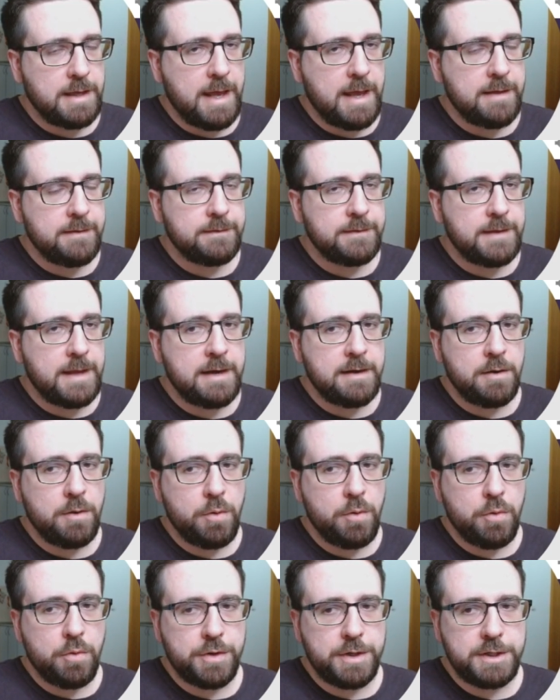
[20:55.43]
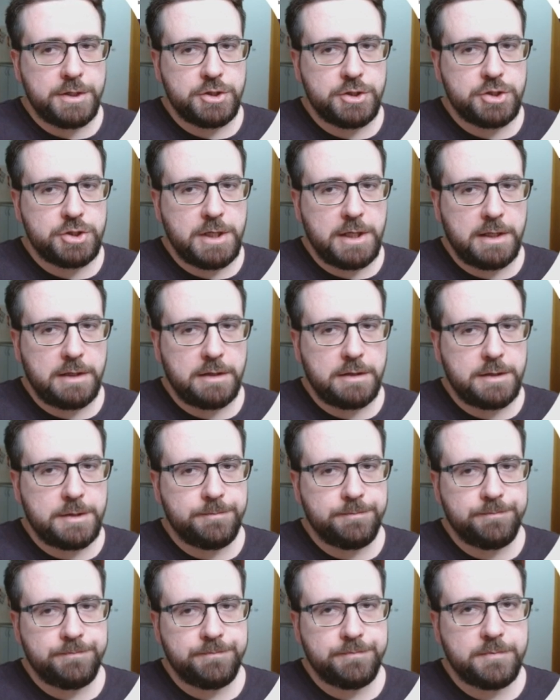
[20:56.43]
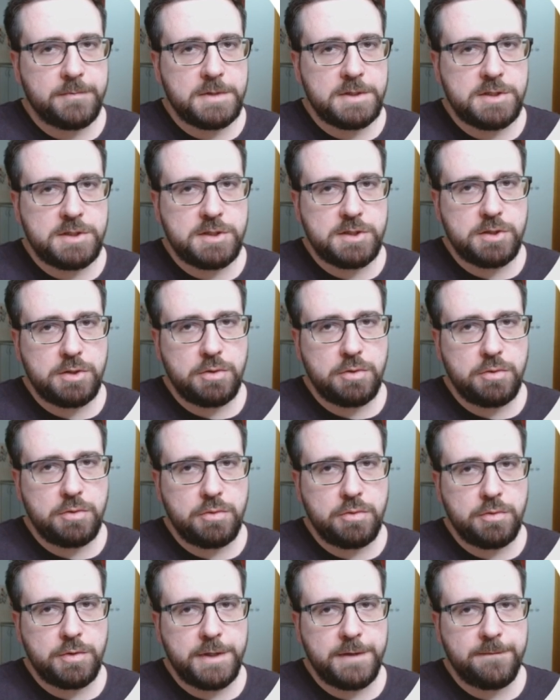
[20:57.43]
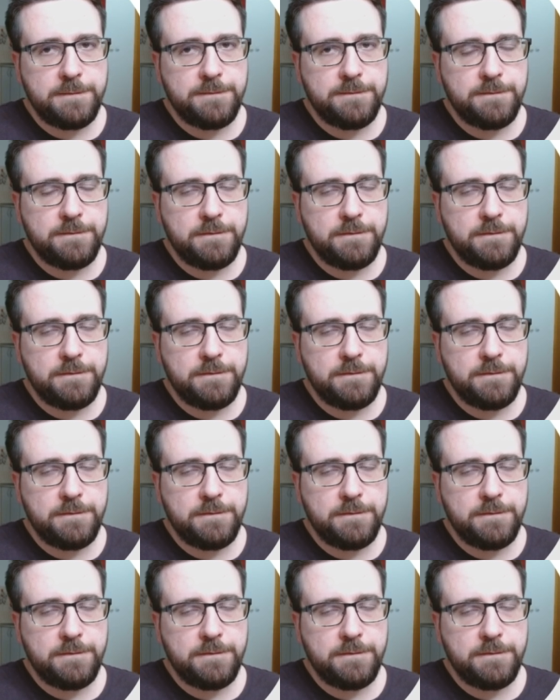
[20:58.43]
an orange color. So if